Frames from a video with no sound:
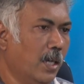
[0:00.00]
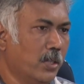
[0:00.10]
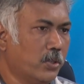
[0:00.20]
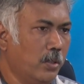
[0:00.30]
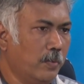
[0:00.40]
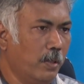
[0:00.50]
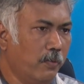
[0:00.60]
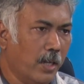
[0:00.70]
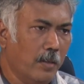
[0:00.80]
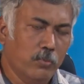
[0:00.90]
So,
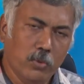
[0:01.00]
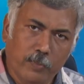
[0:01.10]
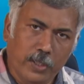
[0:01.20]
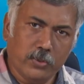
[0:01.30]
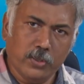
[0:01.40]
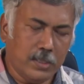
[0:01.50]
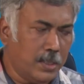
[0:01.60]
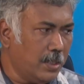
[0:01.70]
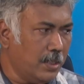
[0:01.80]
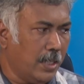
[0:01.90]
before I move into this,
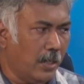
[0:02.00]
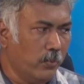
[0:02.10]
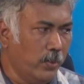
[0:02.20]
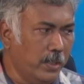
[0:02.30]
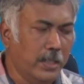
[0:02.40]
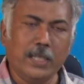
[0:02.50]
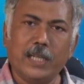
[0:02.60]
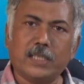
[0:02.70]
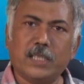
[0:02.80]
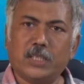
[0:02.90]
this is the within
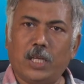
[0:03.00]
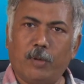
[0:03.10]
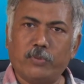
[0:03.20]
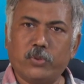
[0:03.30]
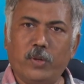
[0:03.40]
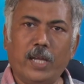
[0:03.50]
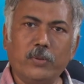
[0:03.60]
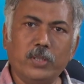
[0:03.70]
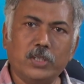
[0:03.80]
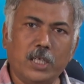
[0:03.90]
cluster sum of square
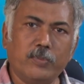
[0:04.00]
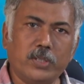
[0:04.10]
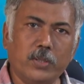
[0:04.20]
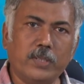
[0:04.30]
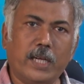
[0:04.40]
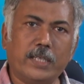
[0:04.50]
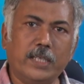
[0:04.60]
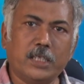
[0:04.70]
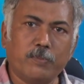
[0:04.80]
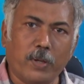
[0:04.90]
which gives you the
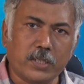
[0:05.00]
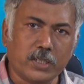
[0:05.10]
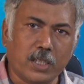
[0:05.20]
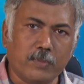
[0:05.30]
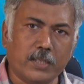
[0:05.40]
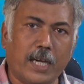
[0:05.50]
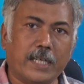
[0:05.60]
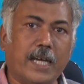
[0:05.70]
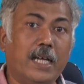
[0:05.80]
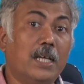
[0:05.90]
dispersion of the
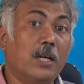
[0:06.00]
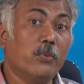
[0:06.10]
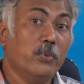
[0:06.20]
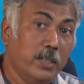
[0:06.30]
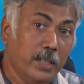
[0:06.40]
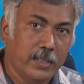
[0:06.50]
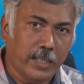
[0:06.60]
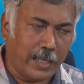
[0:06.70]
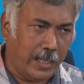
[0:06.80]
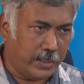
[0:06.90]
data within
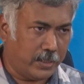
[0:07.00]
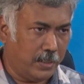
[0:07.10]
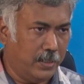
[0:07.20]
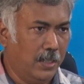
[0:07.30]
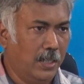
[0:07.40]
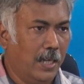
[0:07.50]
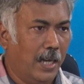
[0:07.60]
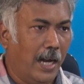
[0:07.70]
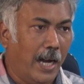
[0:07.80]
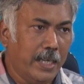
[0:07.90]
the cluster.
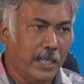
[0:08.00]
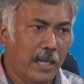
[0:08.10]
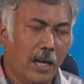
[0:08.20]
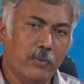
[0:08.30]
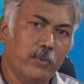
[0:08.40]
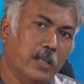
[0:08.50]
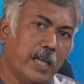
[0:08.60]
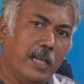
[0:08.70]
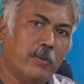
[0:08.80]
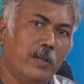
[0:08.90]
I now will
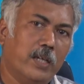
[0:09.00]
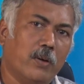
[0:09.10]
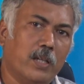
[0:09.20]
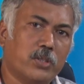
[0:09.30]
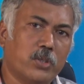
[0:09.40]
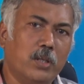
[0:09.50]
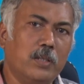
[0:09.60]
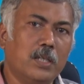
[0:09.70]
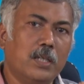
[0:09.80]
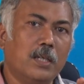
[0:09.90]
calculate
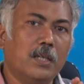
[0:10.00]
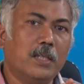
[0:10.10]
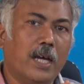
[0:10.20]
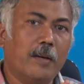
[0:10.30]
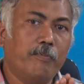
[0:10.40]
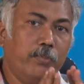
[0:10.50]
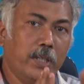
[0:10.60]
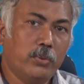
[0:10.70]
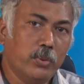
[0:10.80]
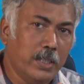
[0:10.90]
also the
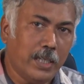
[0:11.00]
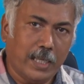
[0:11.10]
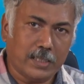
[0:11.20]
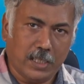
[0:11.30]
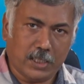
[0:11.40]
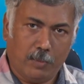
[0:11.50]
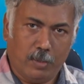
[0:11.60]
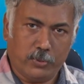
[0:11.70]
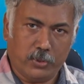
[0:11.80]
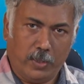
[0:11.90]
between cluster sum
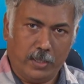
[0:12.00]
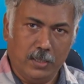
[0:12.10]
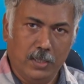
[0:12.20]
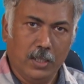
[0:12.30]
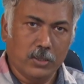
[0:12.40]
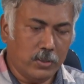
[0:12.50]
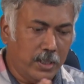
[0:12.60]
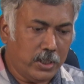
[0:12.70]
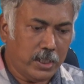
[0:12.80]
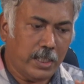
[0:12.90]
of square. So,
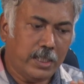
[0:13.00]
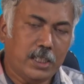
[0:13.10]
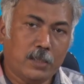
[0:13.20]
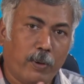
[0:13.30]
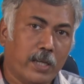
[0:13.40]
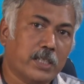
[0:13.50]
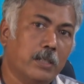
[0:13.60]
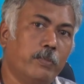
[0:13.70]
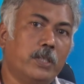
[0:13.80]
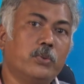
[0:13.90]
this is the
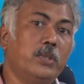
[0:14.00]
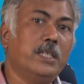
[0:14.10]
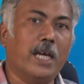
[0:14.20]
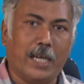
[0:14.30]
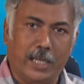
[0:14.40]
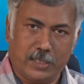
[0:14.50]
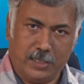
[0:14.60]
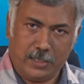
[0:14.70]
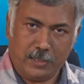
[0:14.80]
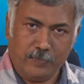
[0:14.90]
dispersion between the
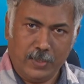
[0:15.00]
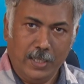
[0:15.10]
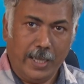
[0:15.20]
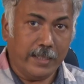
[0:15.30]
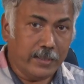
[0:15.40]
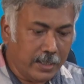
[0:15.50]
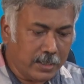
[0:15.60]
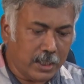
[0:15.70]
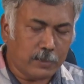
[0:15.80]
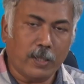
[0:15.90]
clusters and this
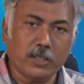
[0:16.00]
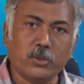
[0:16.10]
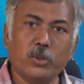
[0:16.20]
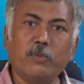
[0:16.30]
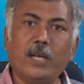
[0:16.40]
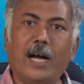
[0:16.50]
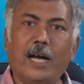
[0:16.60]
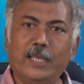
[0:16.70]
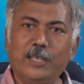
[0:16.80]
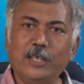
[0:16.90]
dispersion should be
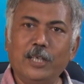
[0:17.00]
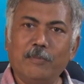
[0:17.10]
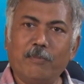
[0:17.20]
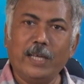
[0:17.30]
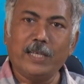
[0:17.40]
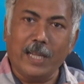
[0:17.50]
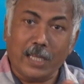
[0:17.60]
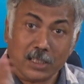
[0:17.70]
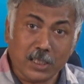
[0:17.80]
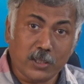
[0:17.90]
high. My
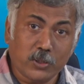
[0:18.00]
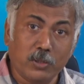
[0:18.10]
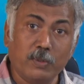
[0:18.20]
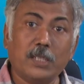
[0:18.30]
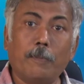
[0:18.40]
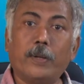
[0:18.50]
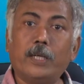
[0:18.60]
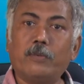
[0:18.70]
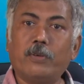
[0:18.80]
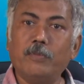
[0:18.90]
clusters should be
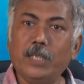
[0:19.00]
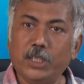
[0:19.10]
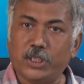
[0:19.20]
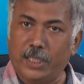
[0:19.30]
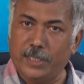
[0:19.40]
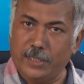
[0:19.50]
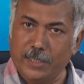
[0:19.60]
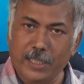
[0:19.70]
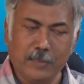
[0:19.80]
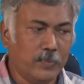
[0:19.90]
separated from each other,
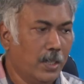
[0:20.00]
right.